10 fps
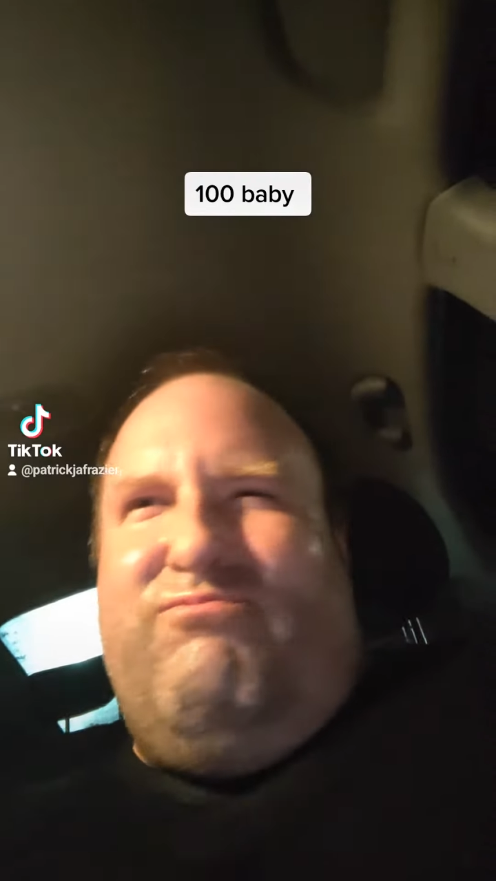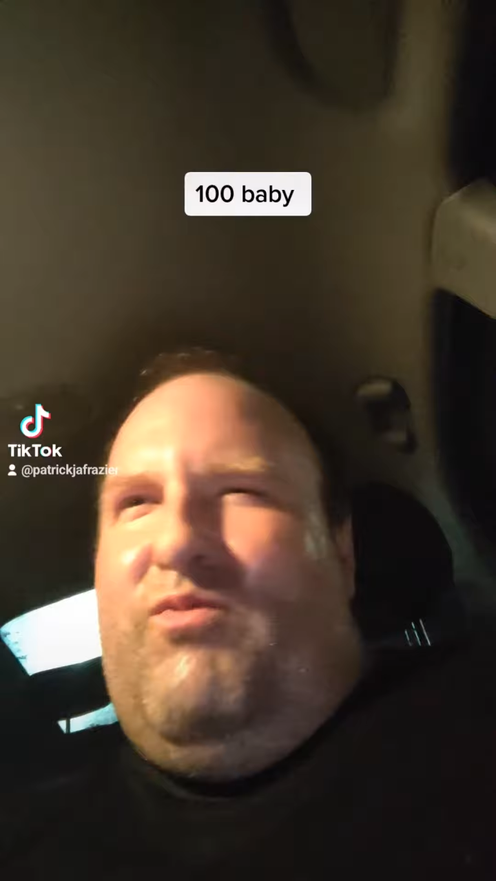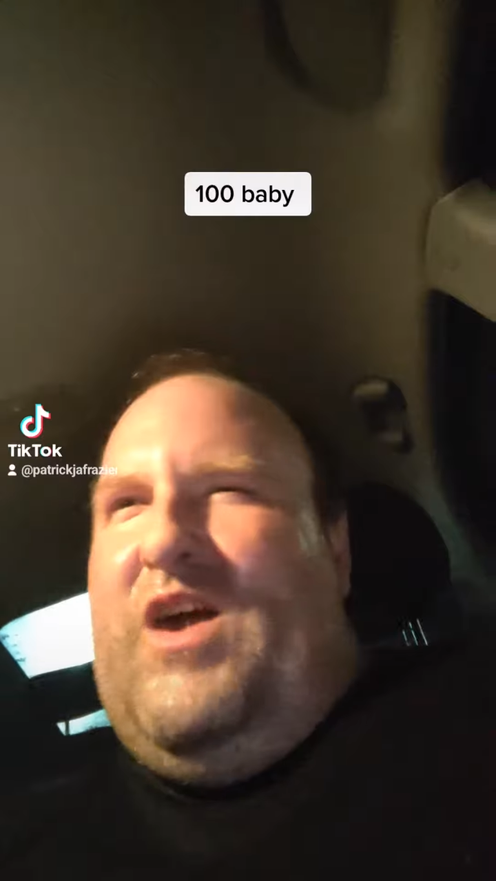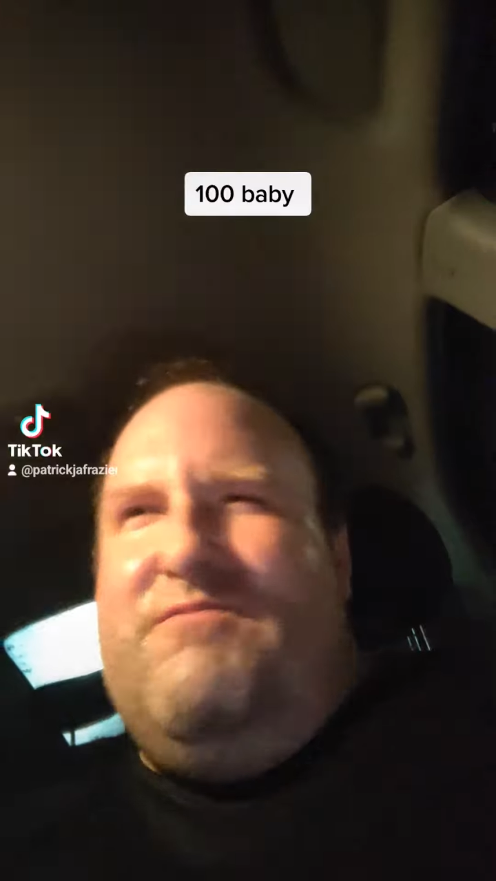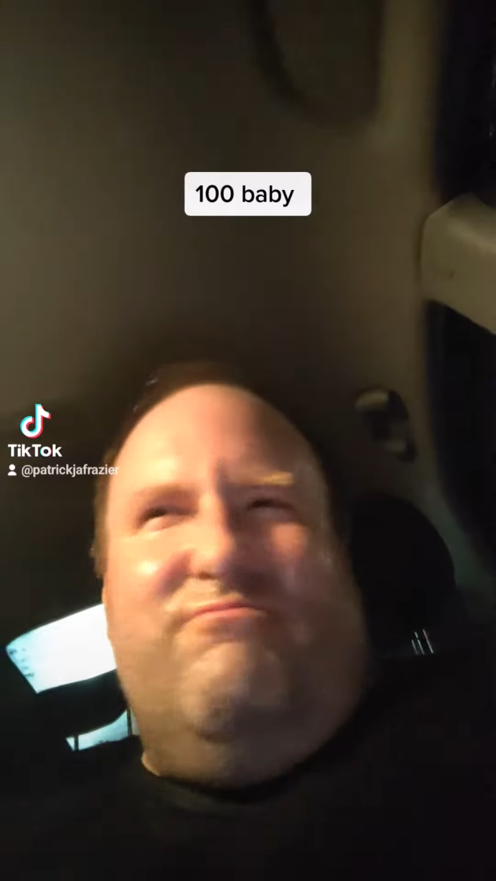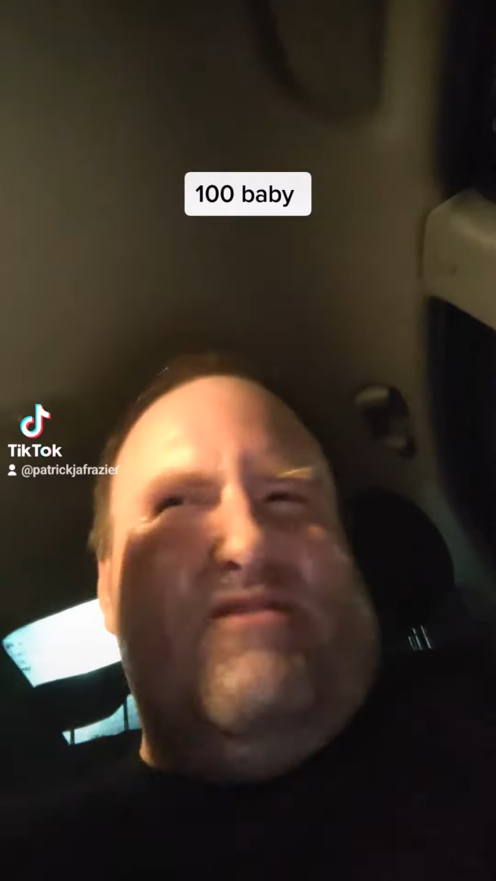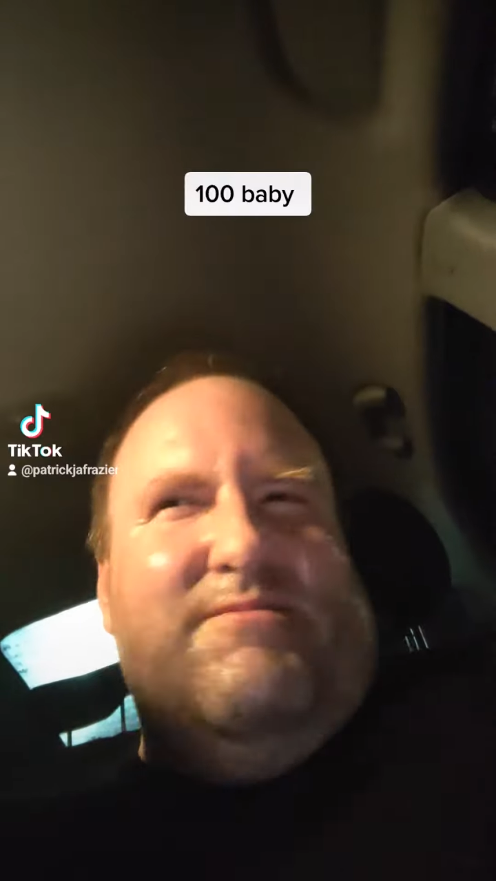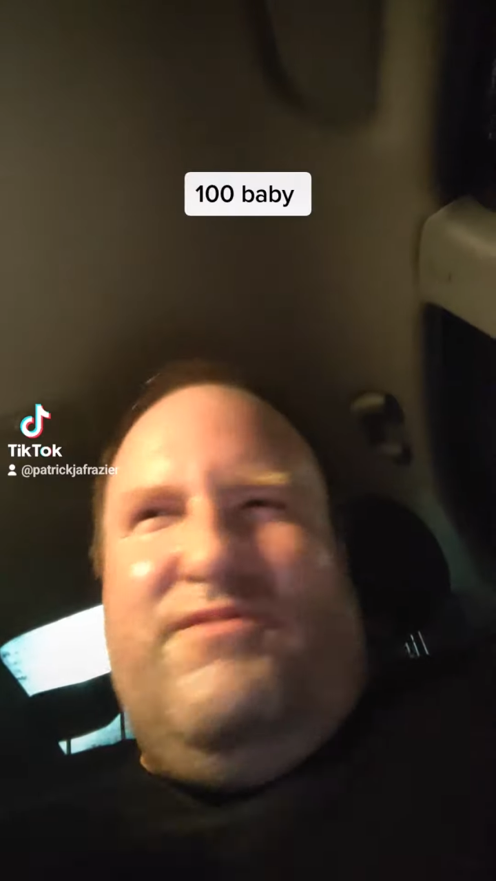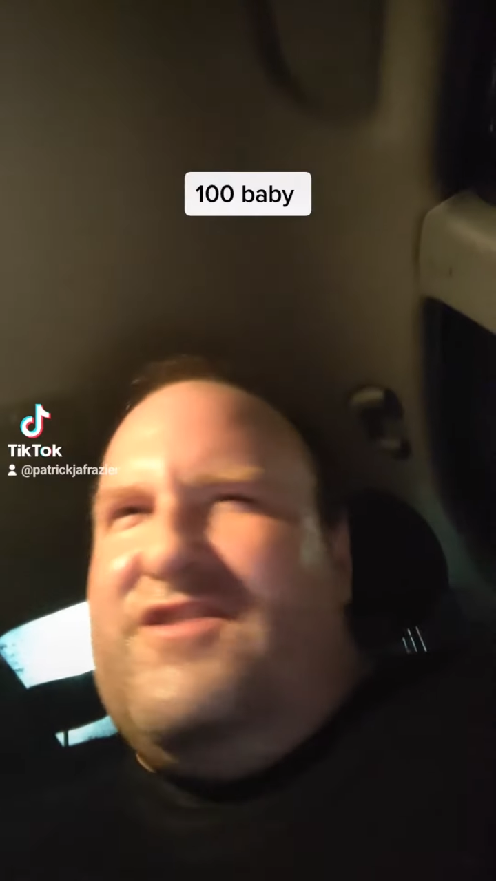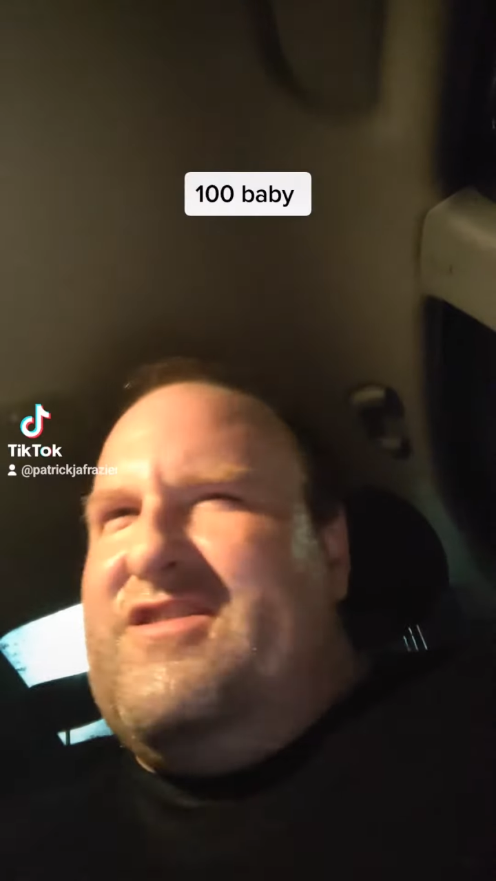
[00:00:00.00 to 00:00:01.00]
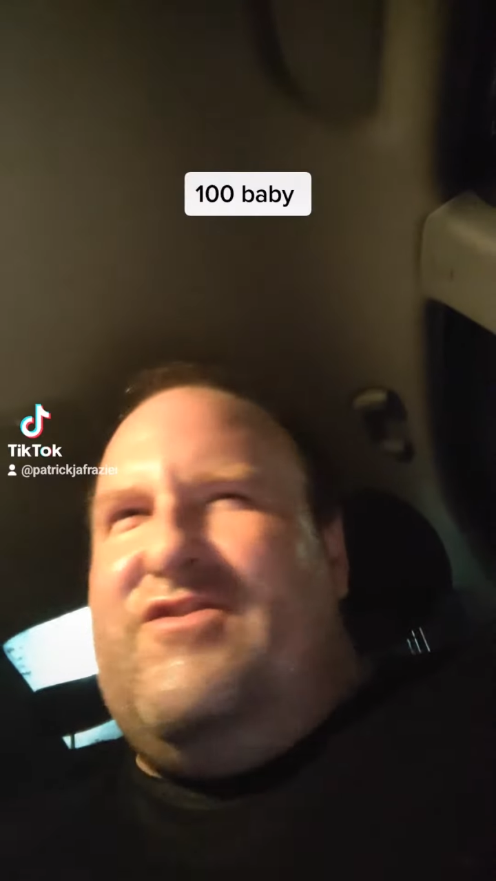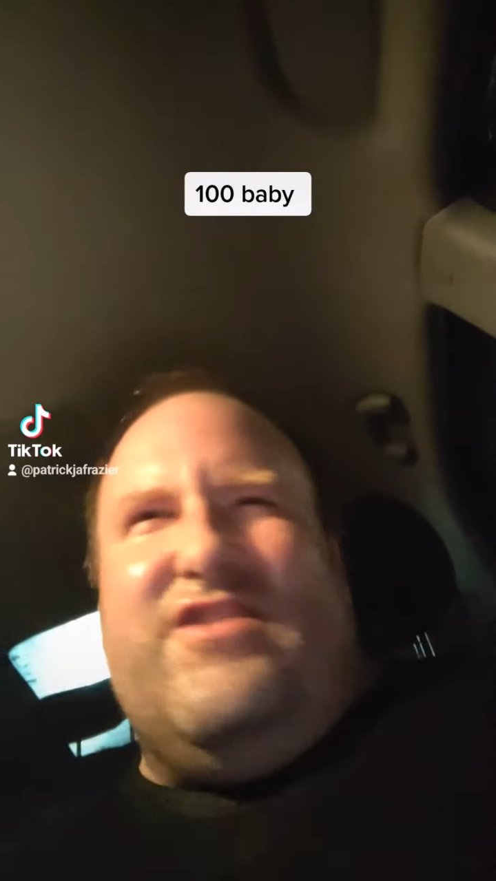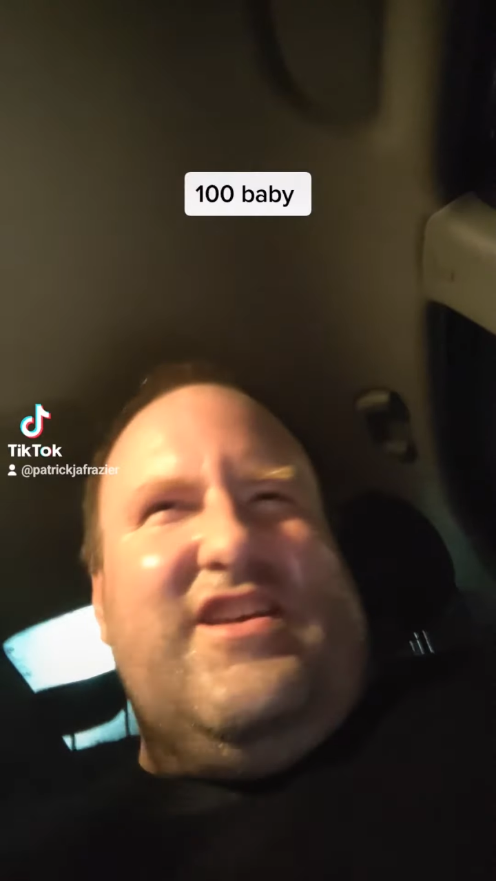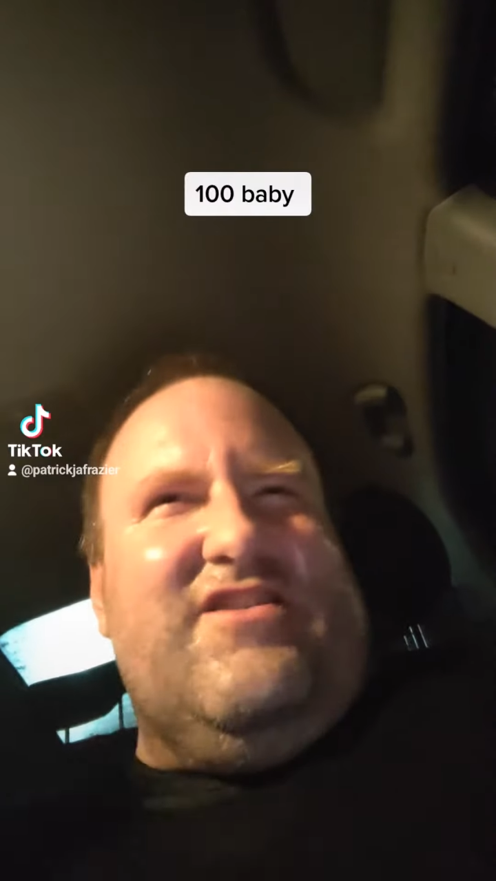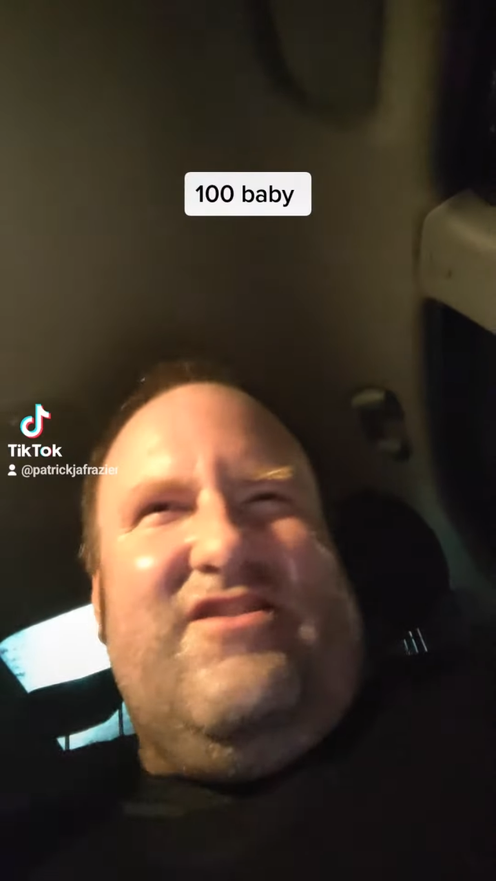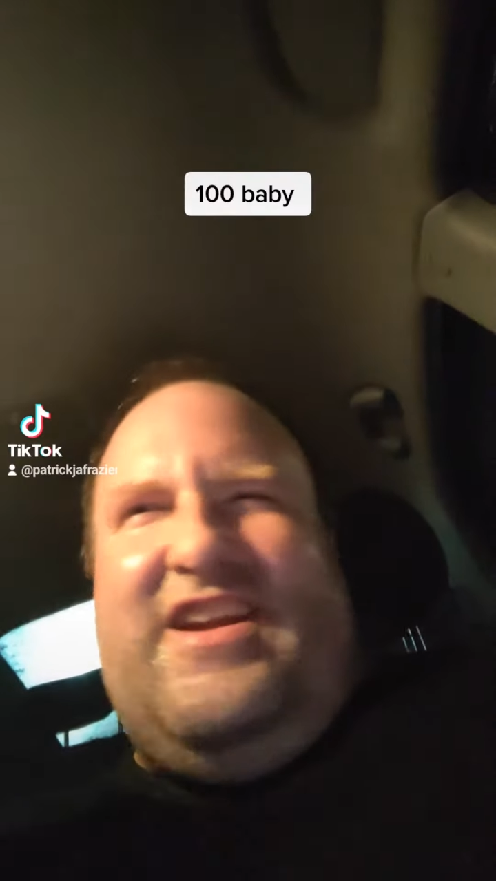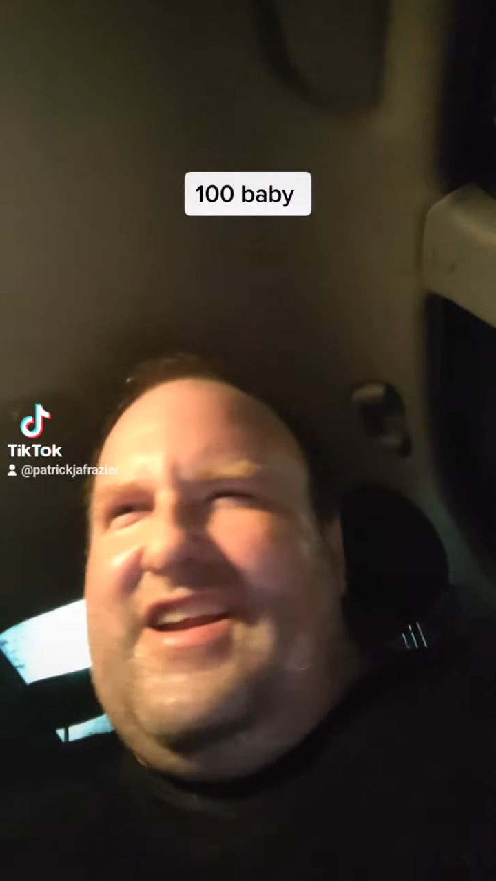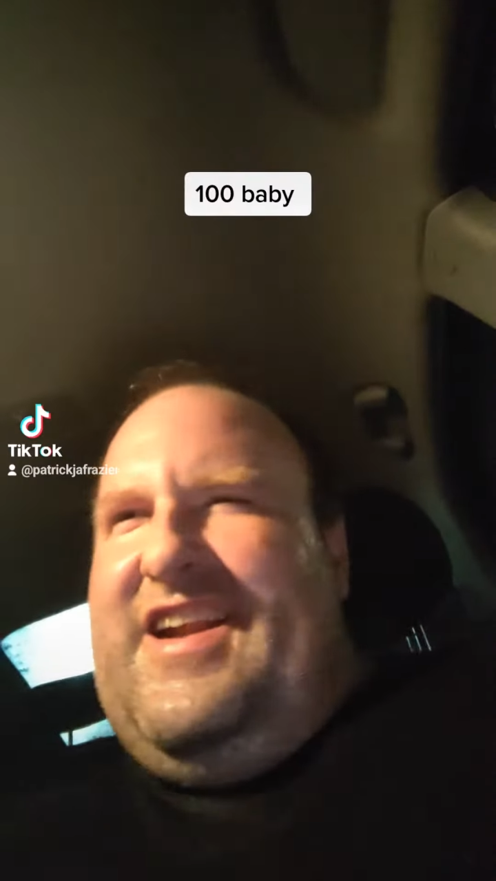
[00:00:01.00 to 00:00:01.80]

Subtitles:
what the musical theory